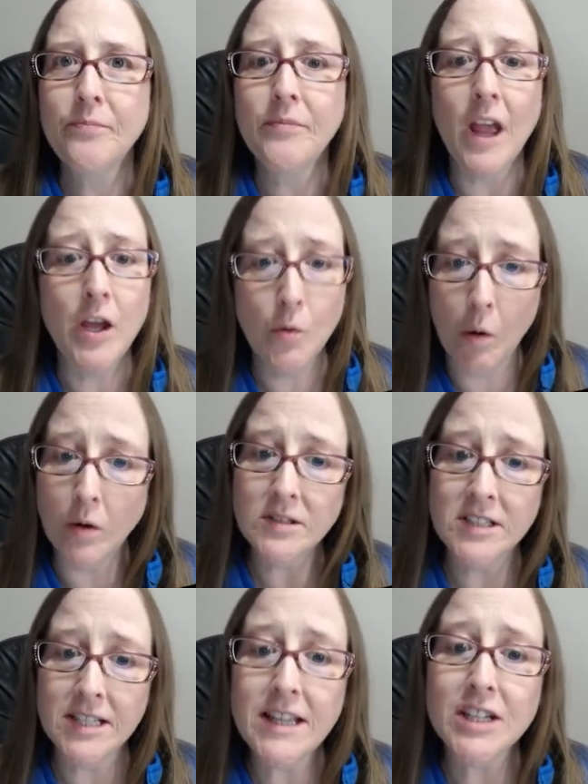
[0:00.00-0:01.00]
you won't
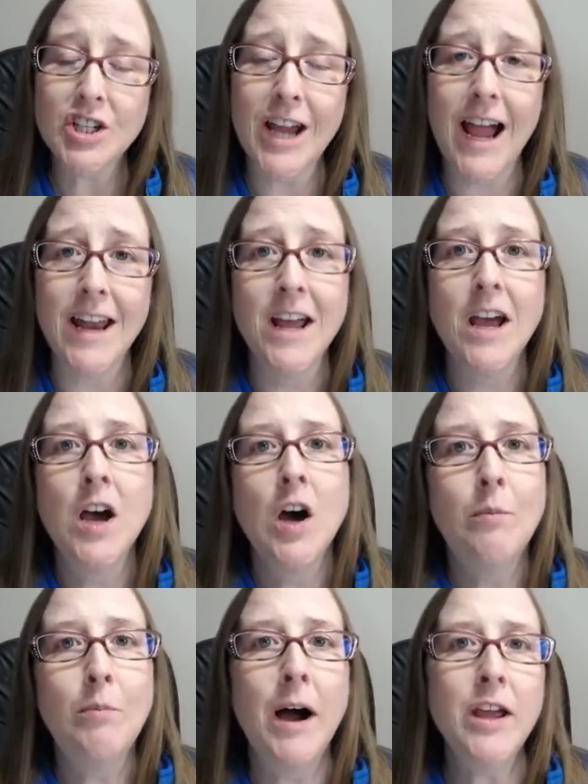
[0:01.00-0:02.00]
see the chat,
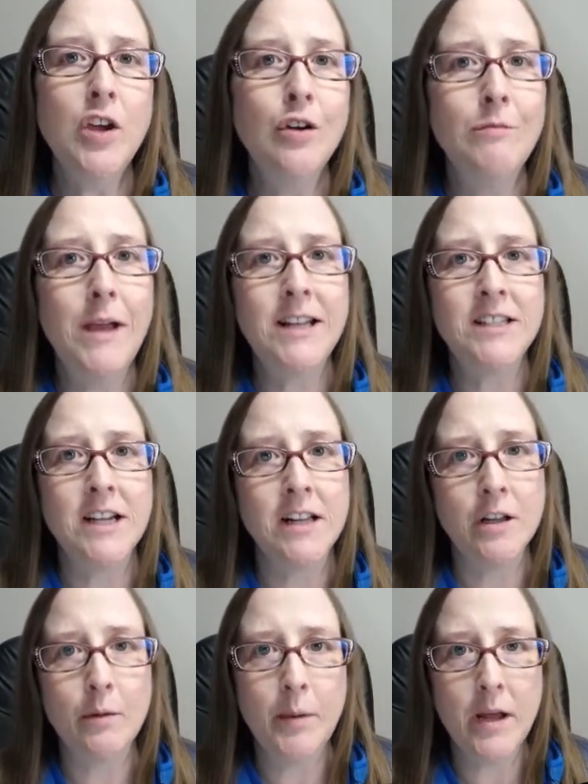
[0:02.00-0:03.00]
but you may see a
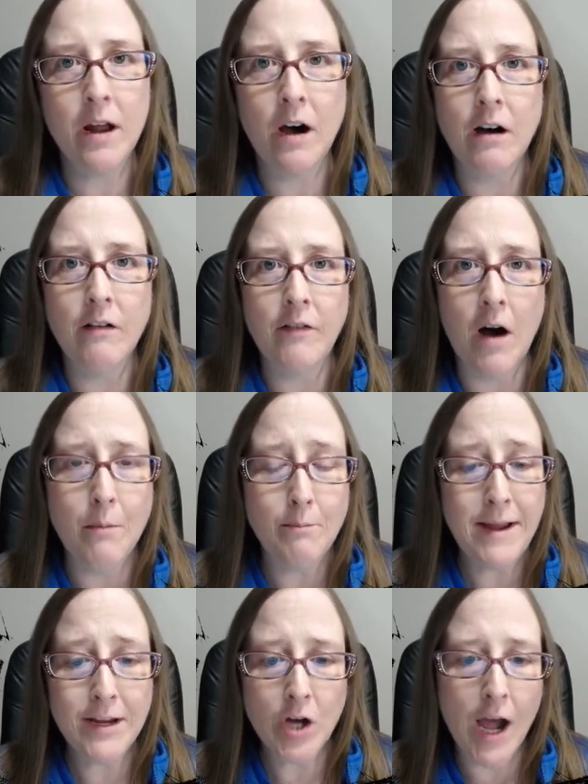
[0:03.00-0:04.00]
little bit of
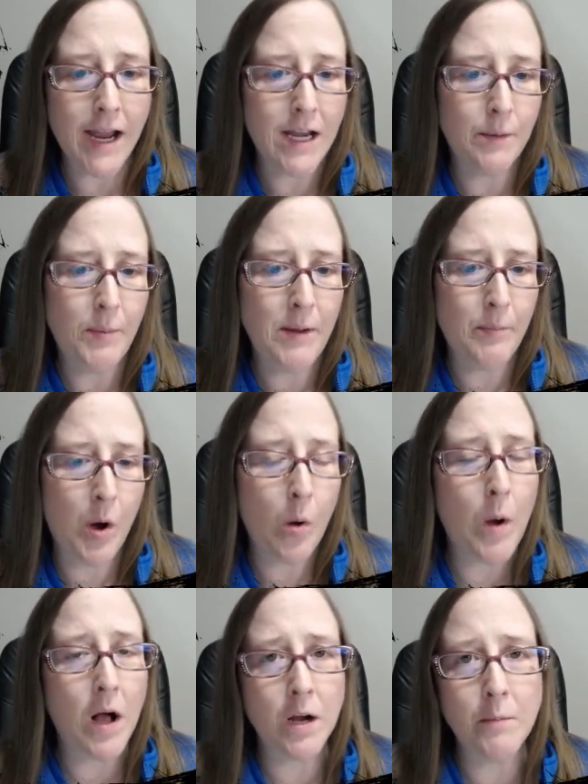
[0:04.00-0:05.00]
me talking to people,
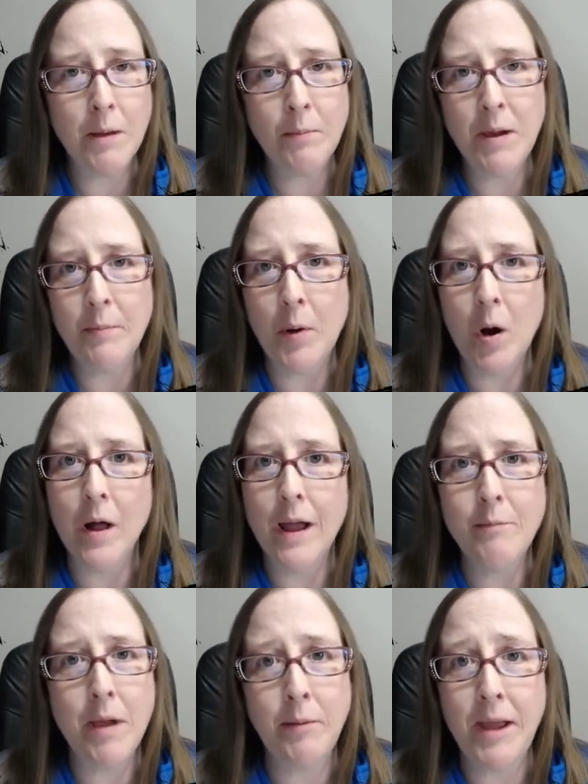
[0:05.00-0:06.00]
welcoming people, and
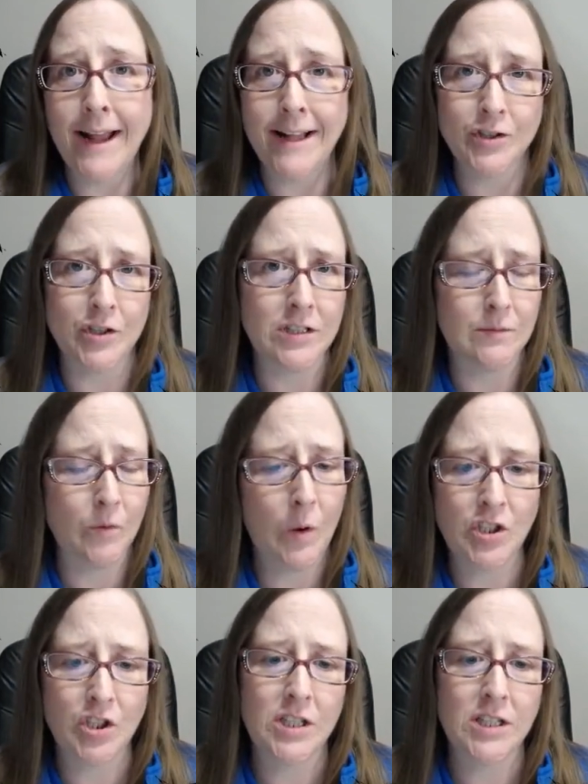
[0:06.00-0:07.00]
maybe answering some
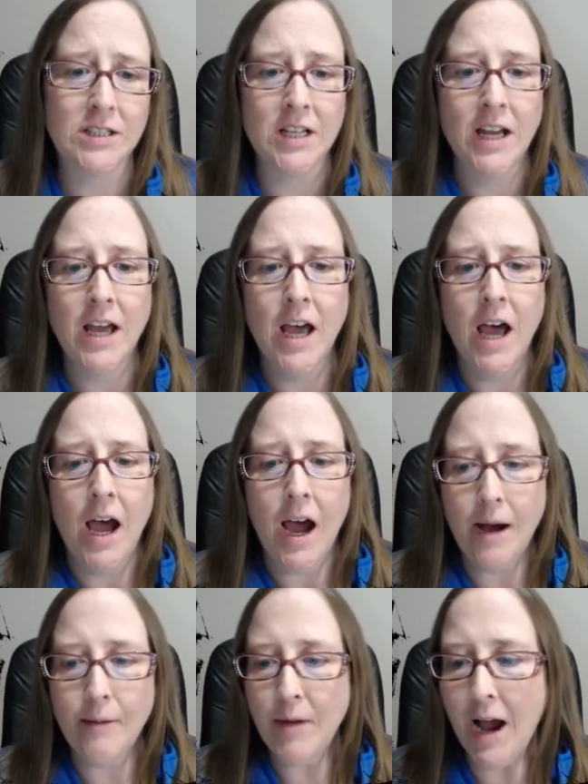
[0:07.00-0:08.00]
questions.
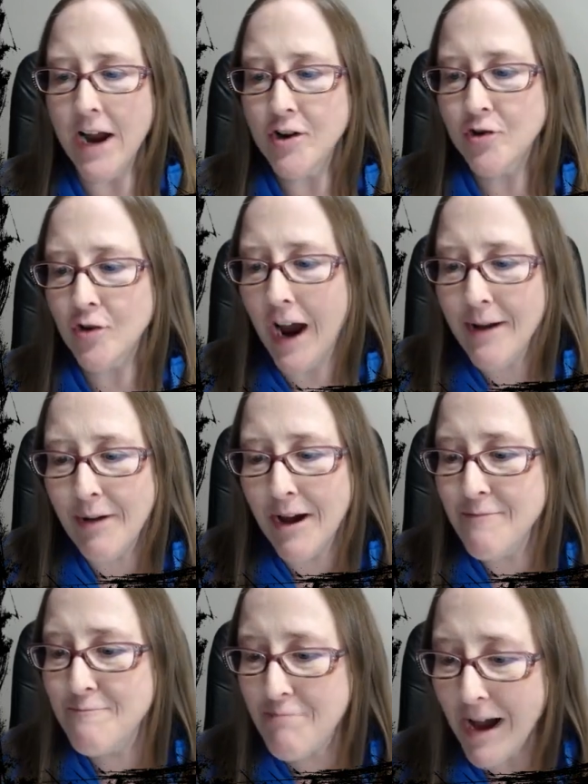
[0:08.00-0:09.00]
I try
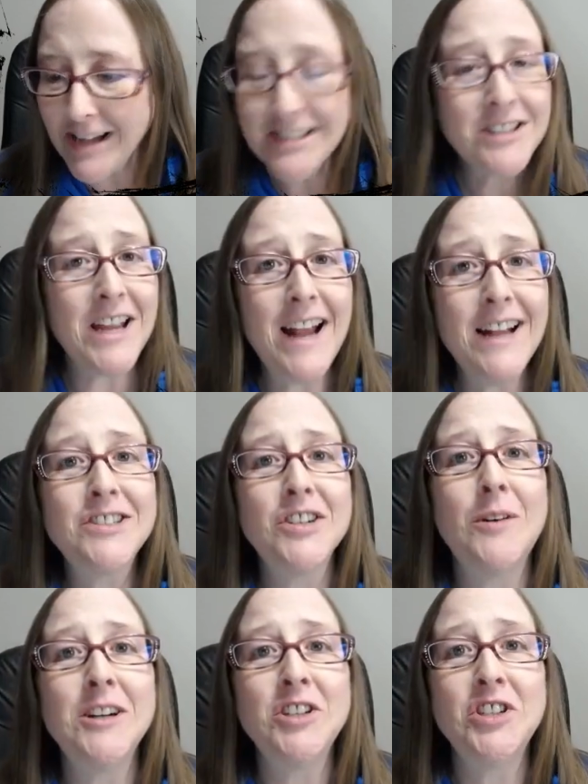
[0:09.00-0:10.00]
my best to answer
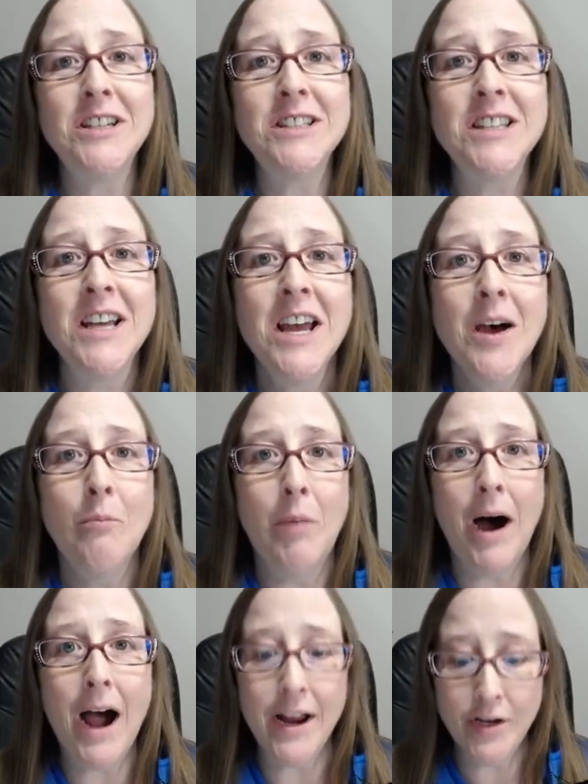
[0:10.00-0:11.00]
questions,
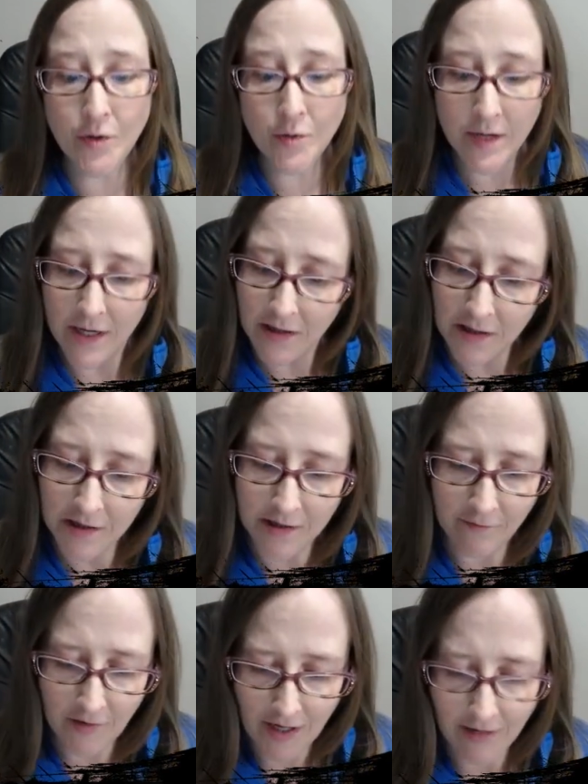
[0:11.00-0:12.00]
but I do get a little
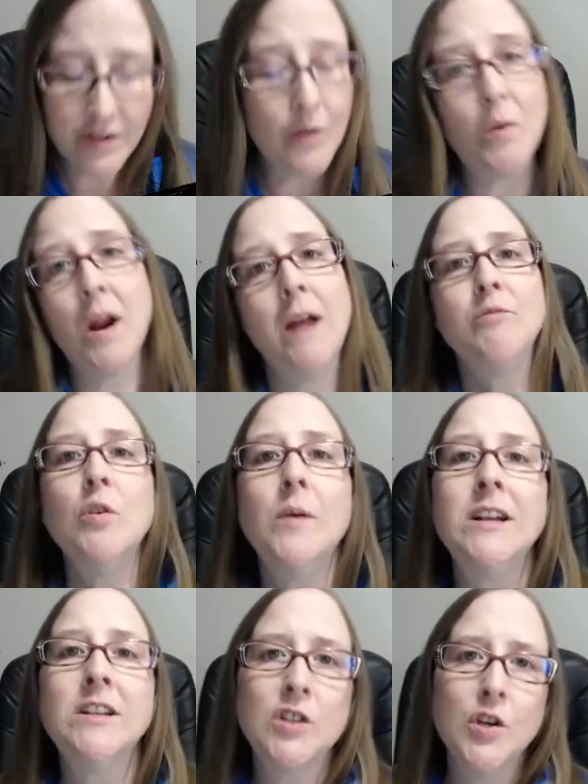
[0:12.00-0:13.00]
involved in what I'm
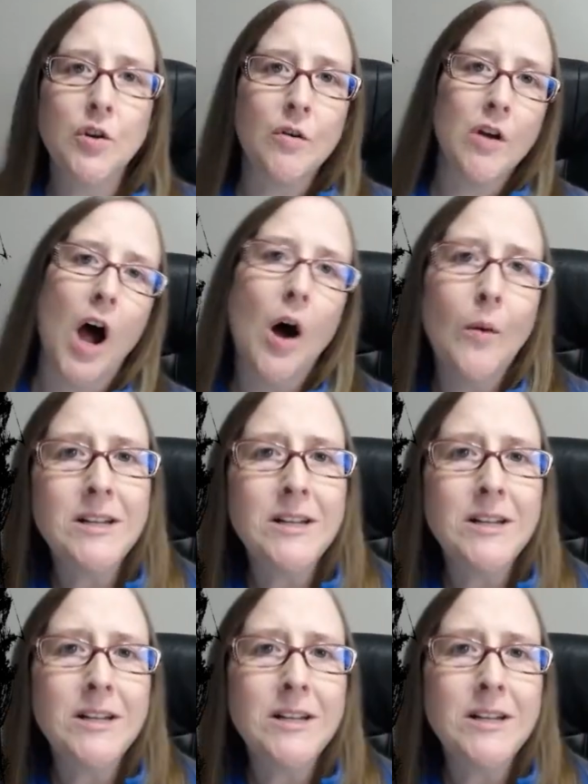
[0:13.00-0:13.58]
doing, so you can always